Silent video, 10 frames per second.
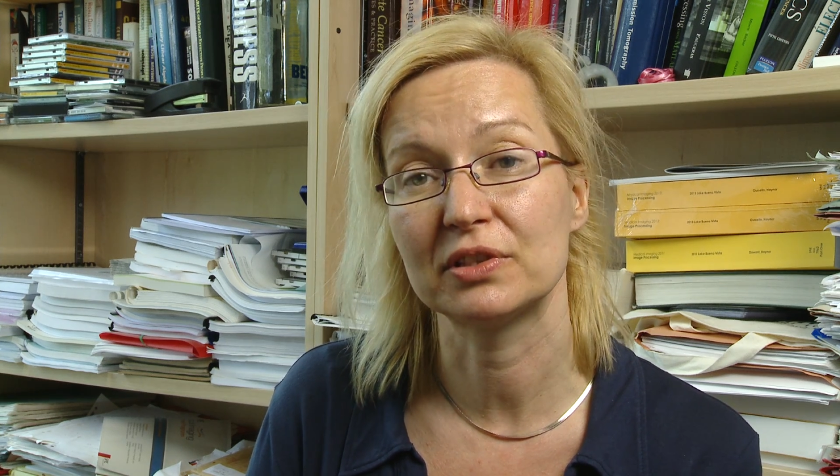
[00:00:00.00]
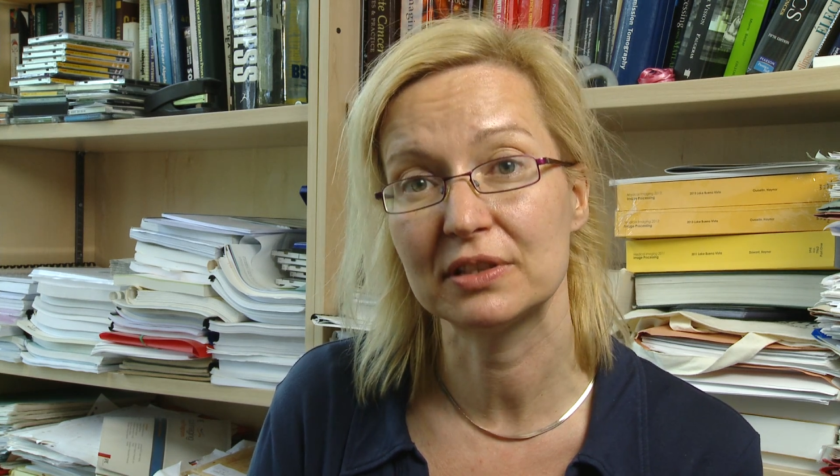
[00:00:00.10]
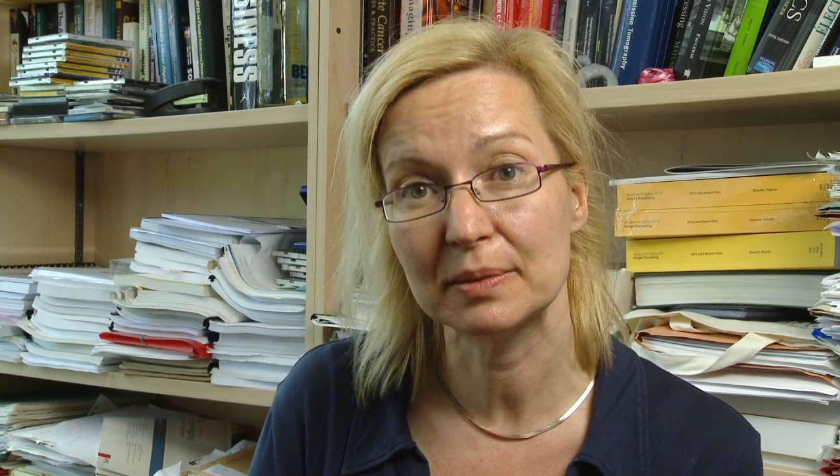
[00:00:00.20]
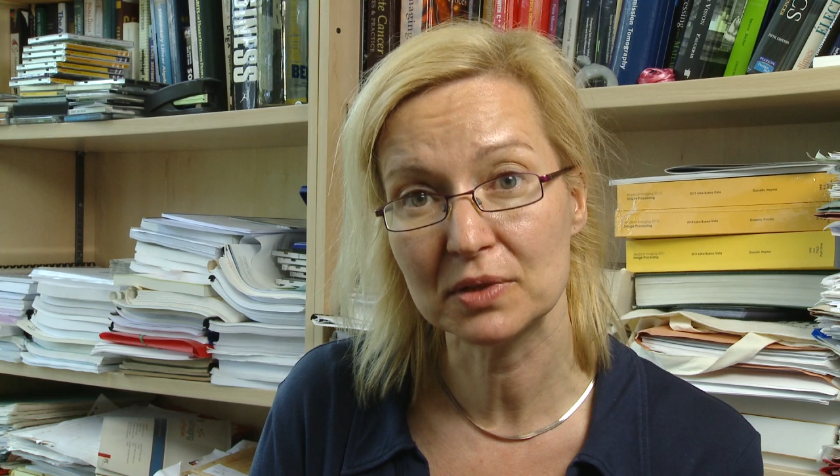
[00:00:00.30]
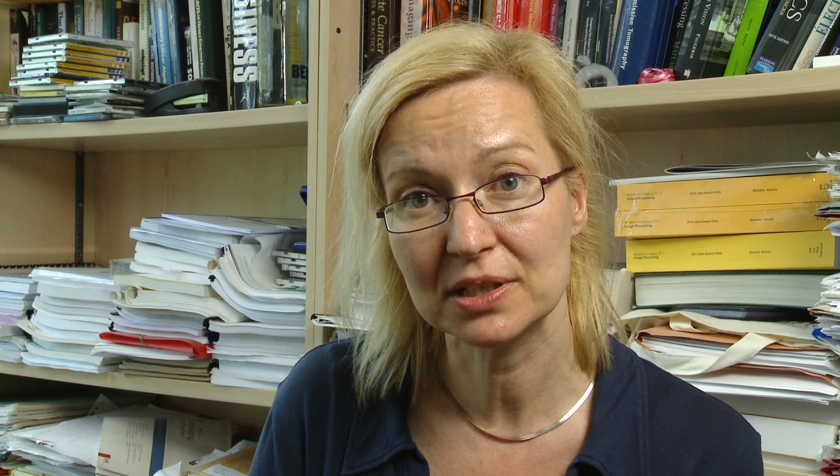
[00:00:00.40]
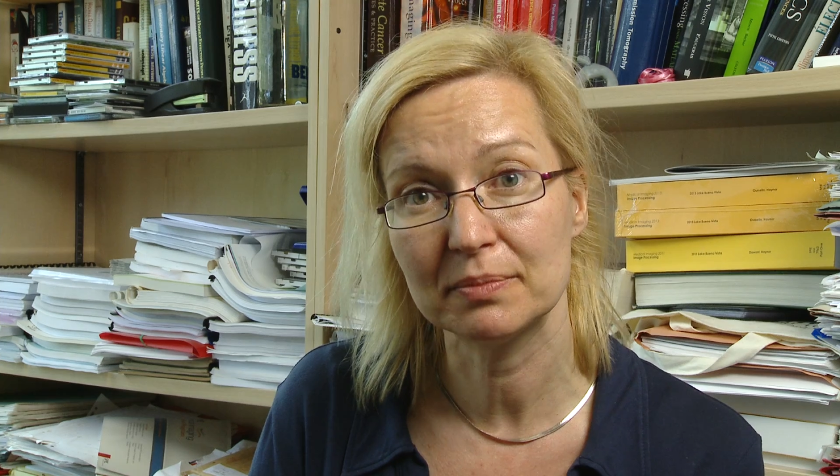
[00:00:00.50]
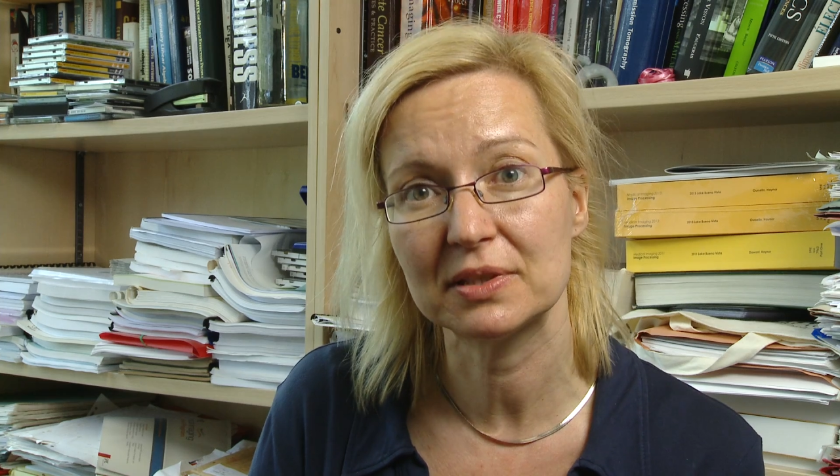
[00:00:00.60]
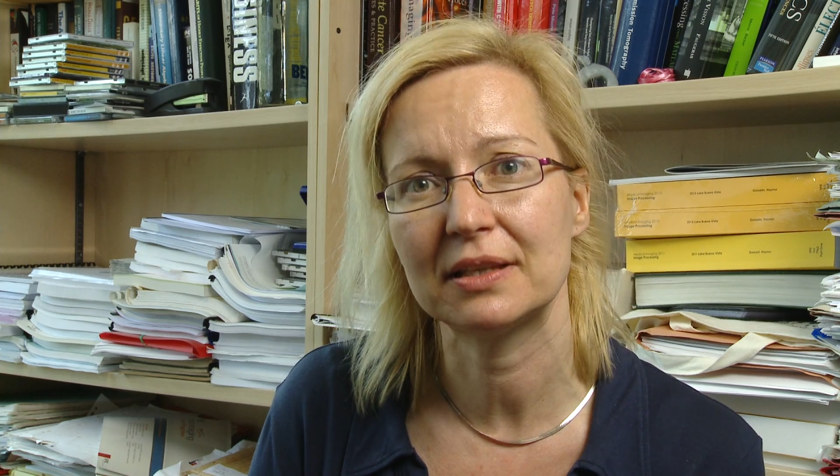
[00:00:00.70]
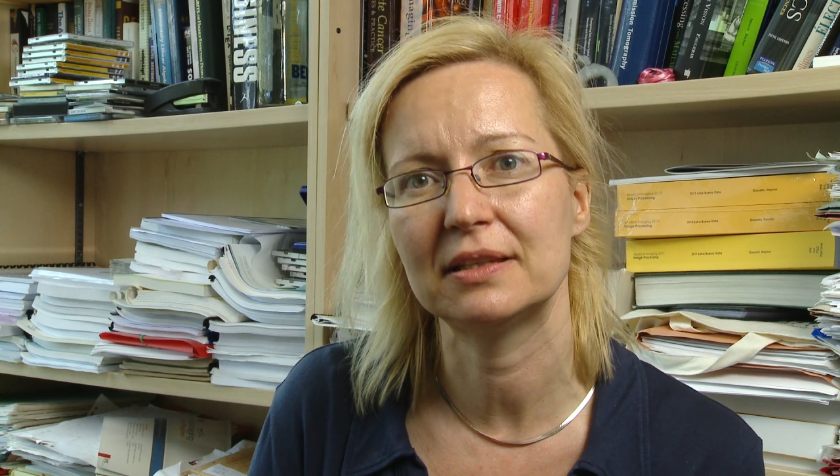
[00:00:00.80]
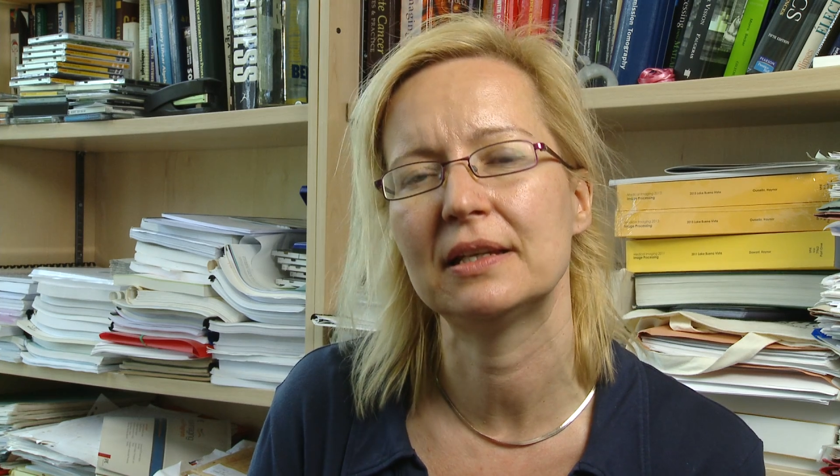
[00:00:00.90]

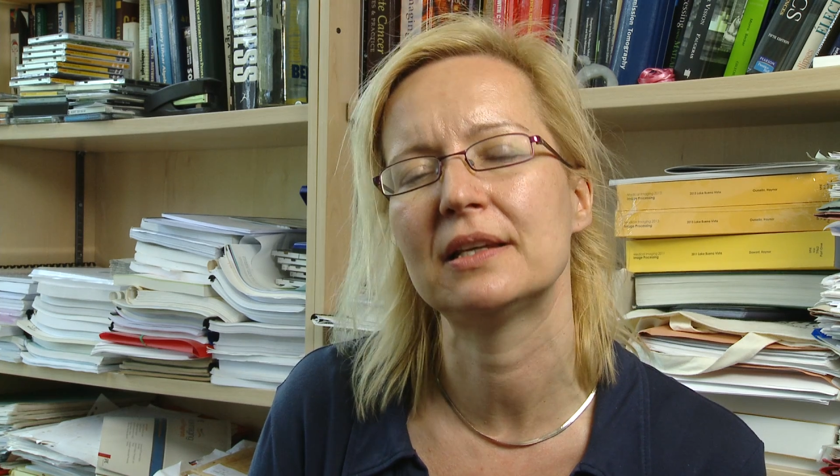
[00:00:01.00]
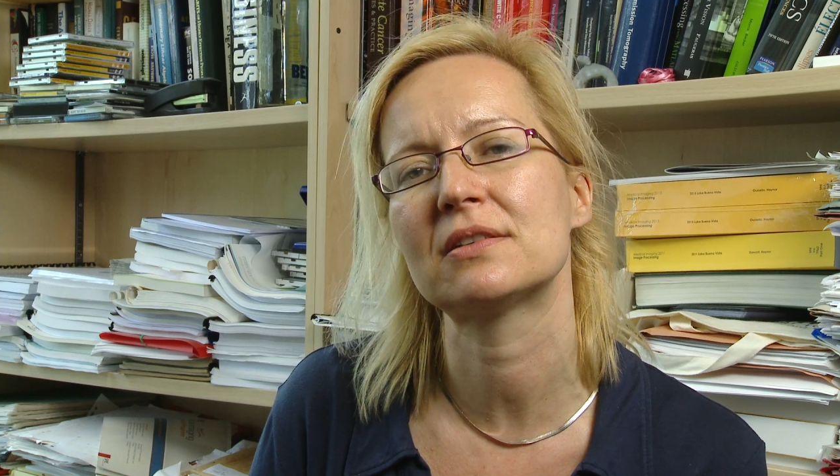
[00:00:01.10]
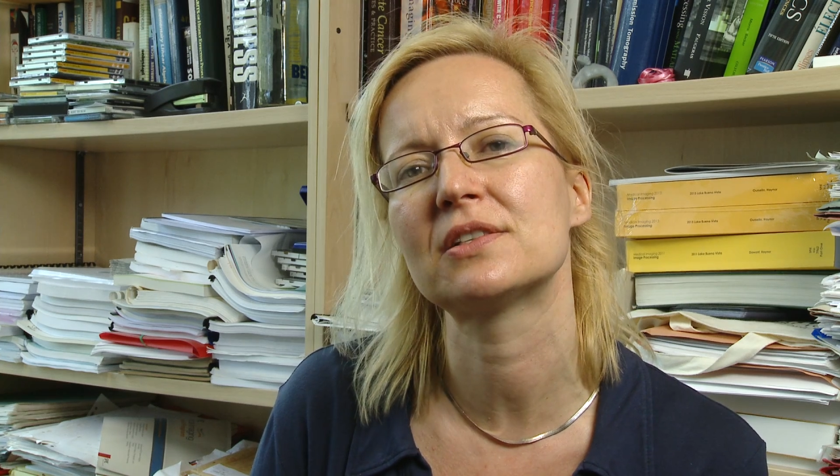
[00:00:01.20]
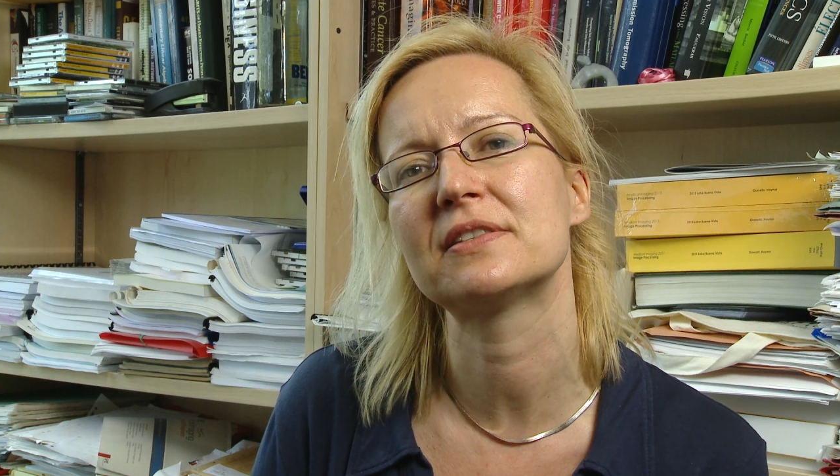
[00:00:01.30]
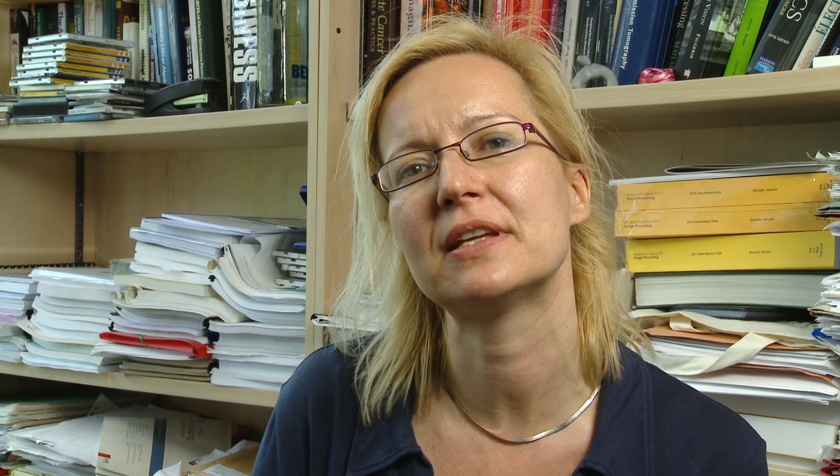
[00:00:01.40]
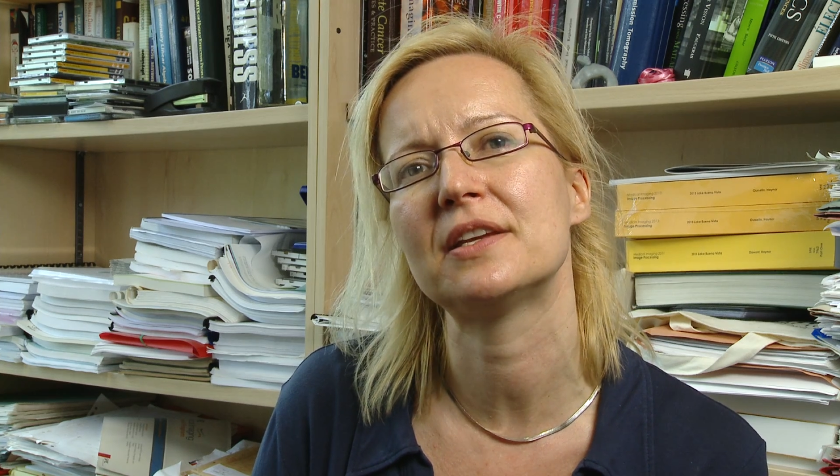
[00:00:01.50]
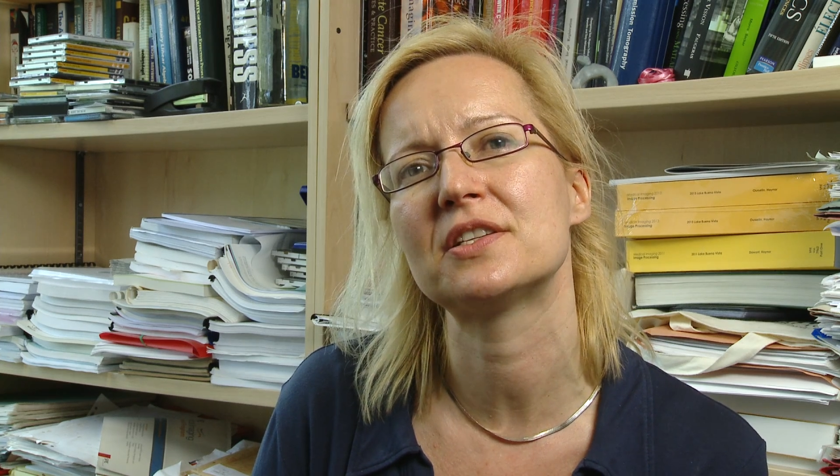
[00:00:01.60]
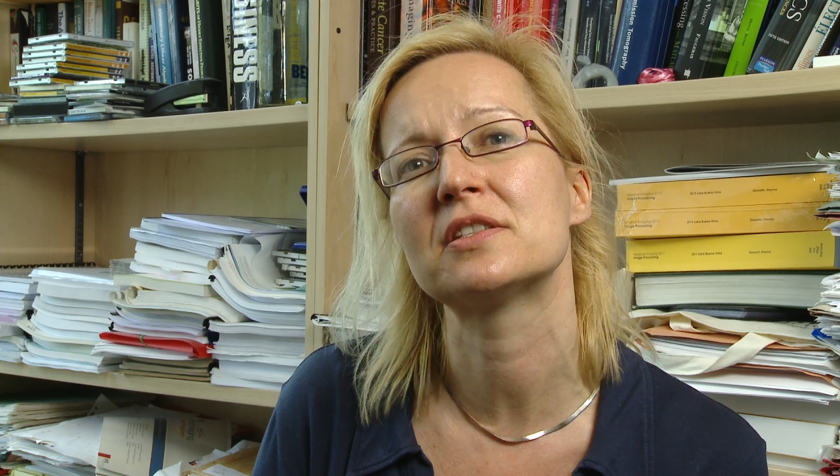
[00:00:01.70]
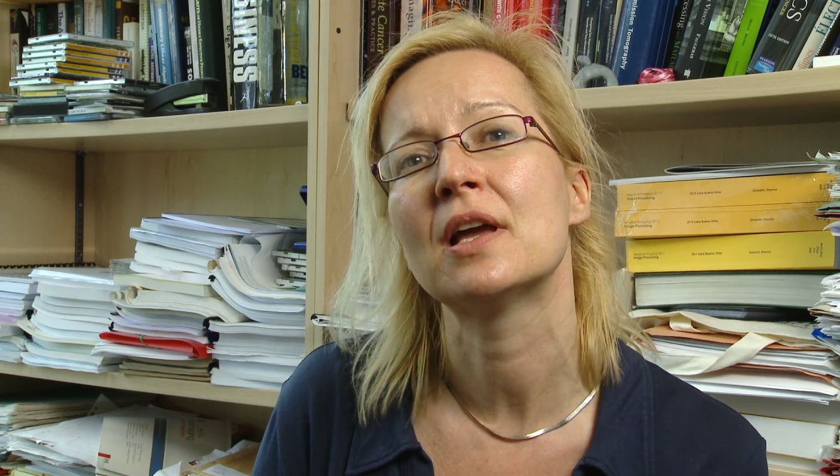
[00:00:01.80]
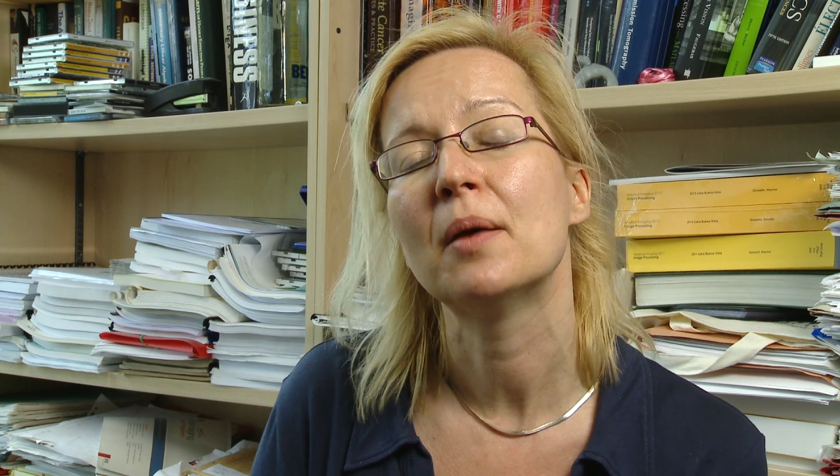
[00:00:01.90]
symptoms at the initial
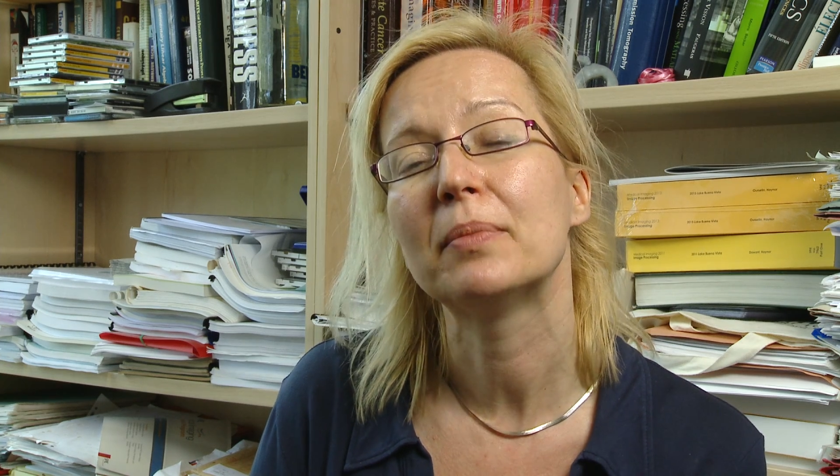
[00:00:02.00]
stages,